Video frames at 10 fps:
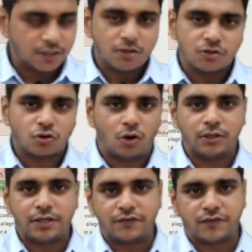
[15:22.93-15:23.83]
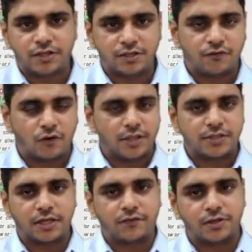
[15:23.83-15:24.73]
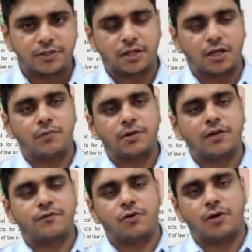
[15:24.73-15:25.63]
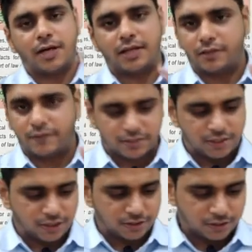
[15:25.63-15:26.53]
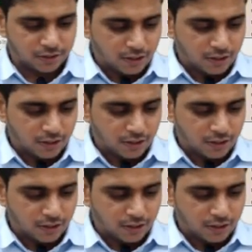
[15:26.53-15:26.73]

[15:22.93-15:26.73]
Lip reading: So all the definition: forensic, forensic accounting, fraud, and investigation.